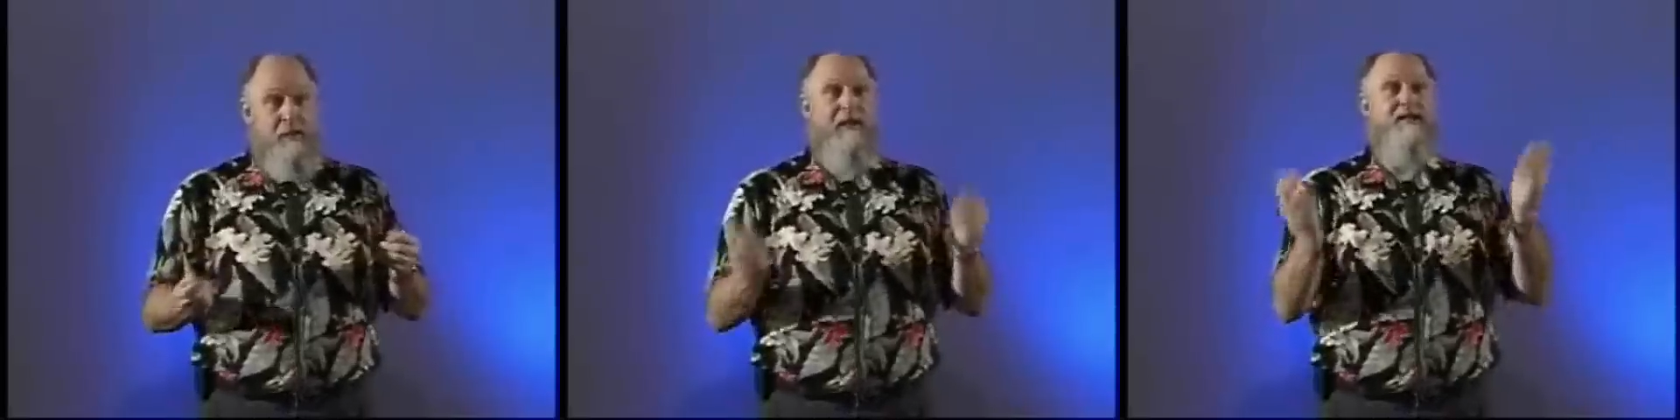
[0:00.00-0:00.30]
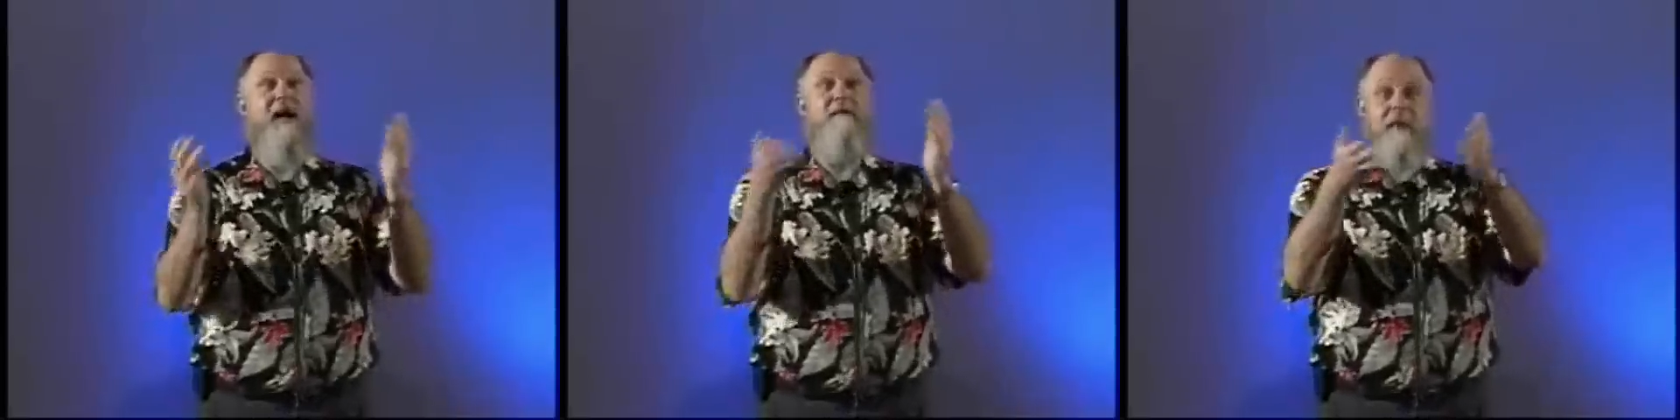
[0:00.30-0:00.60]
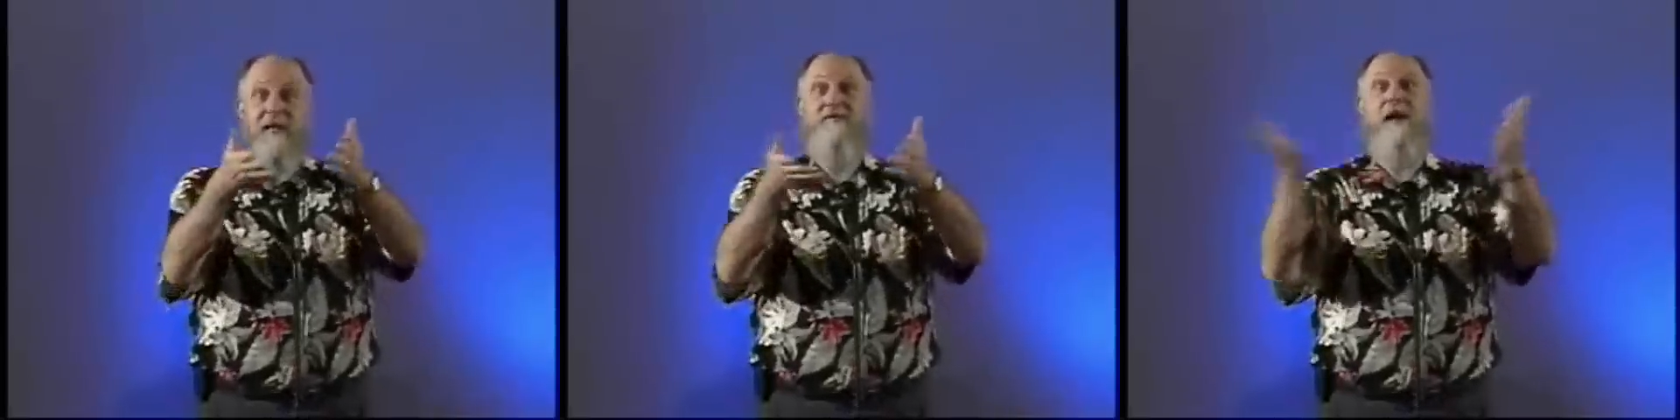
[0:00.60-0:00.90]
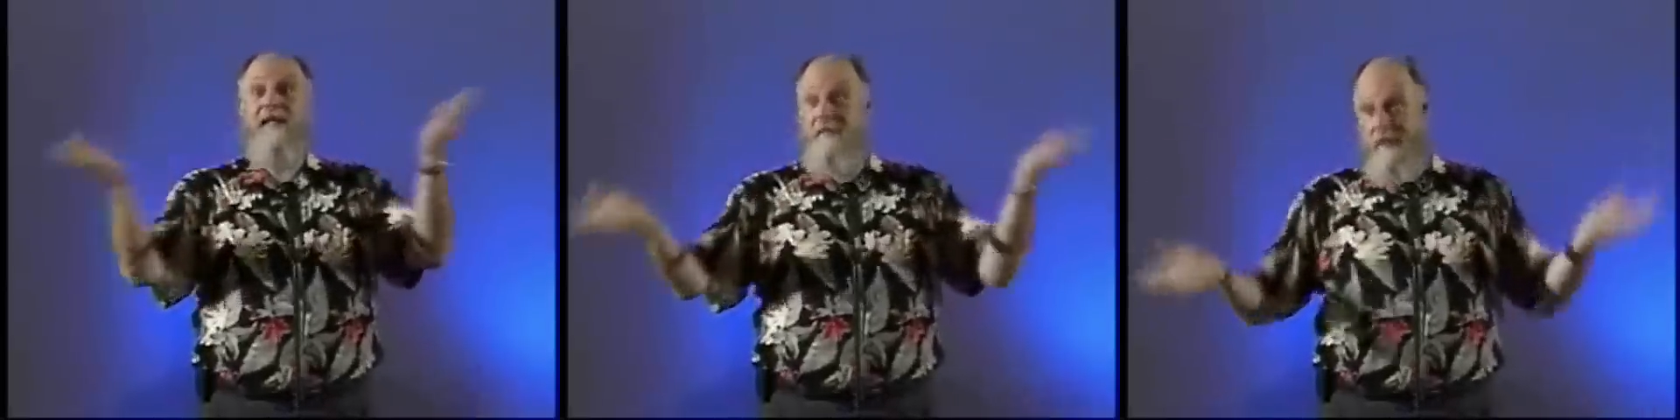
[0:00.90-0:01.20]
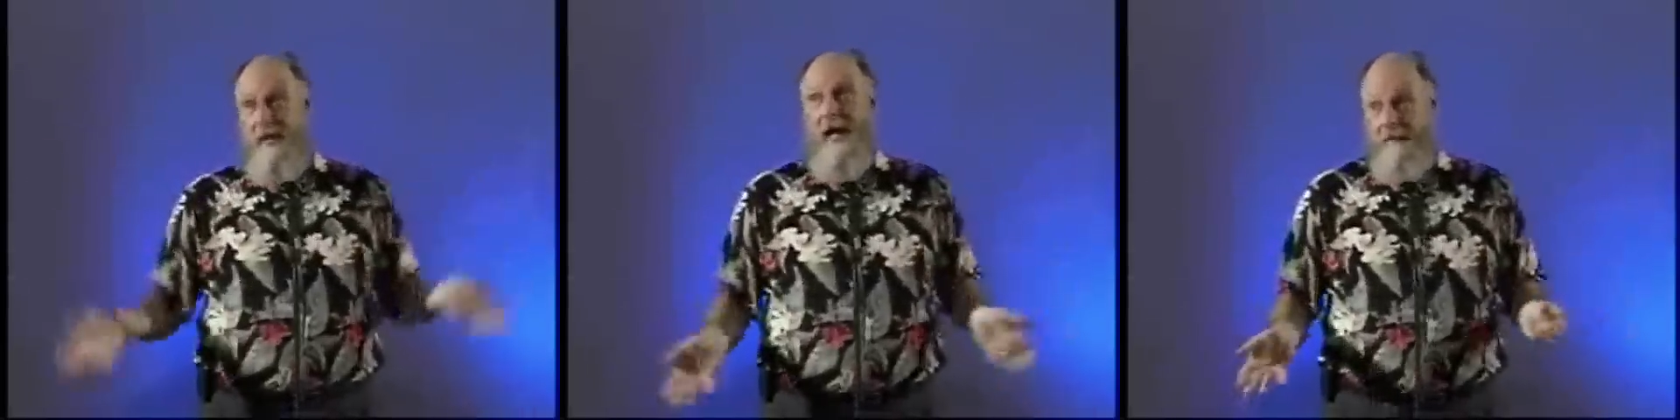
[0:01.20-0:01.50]
know that's not very attractive
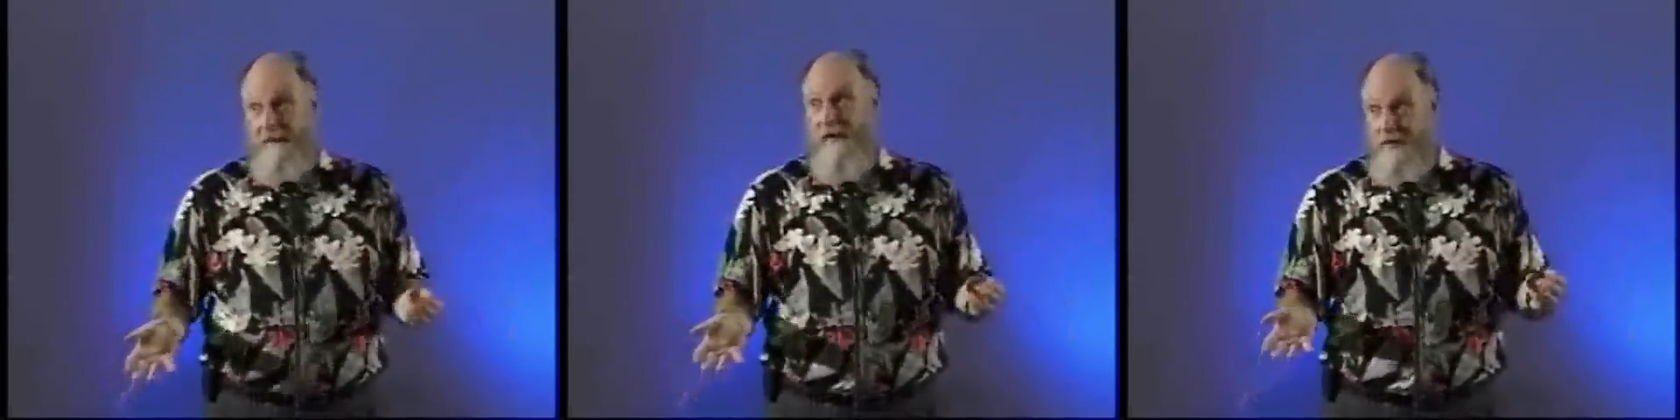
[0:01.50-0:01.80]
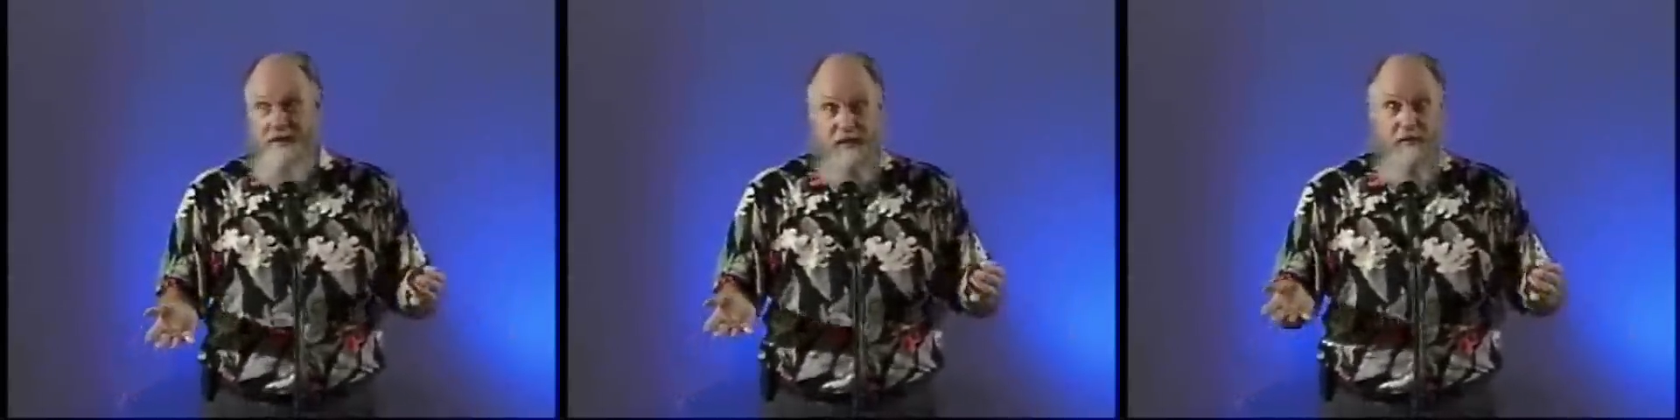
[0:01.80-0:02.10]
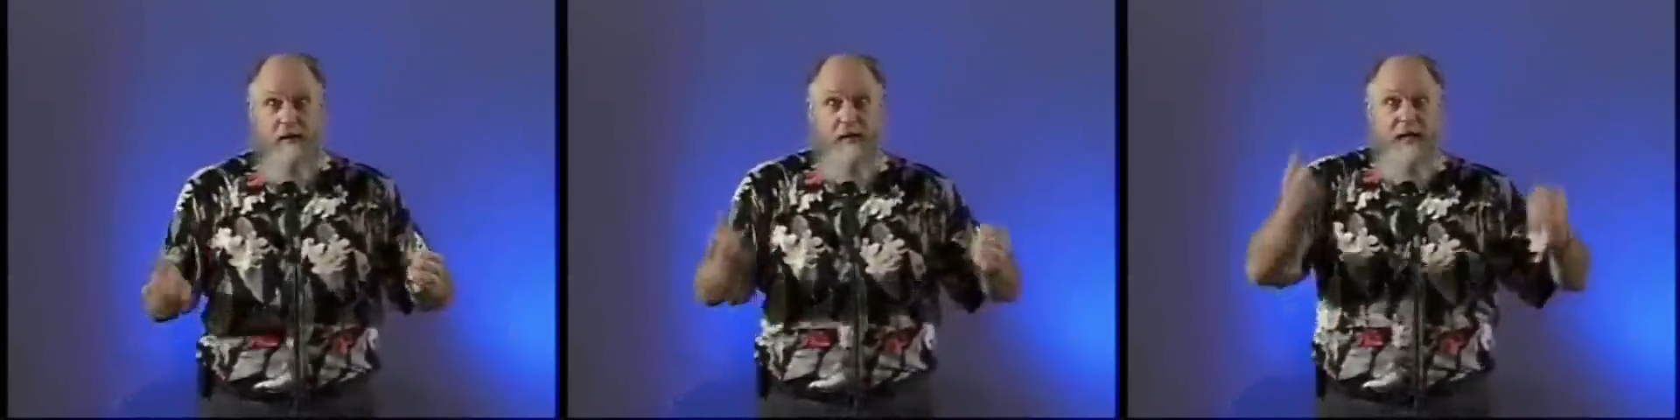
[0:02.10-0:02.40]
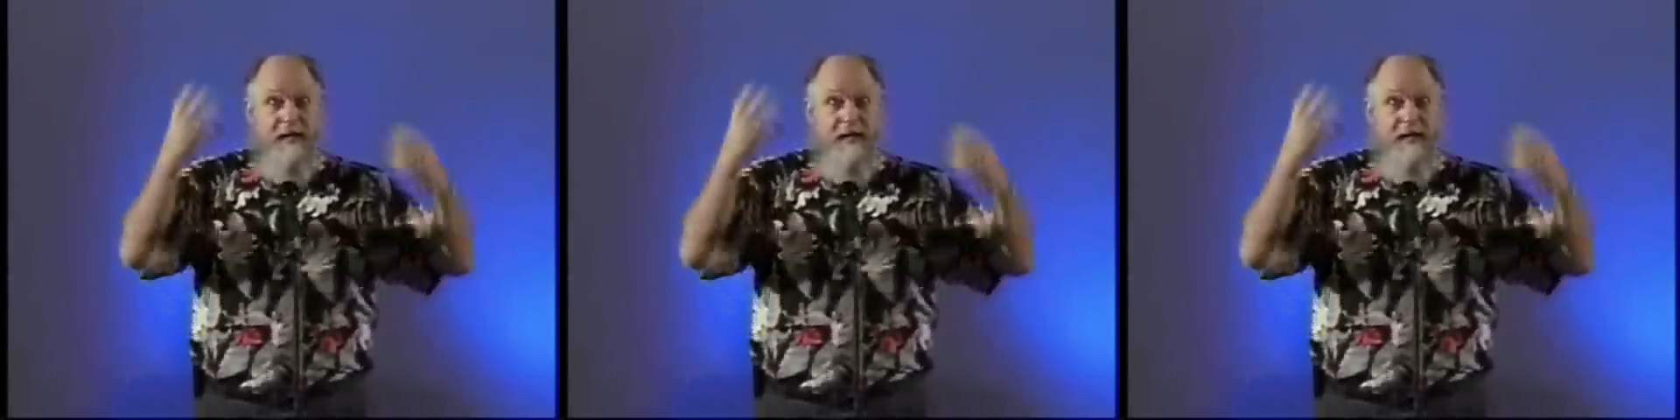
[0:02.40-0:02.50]
to guy frogs either.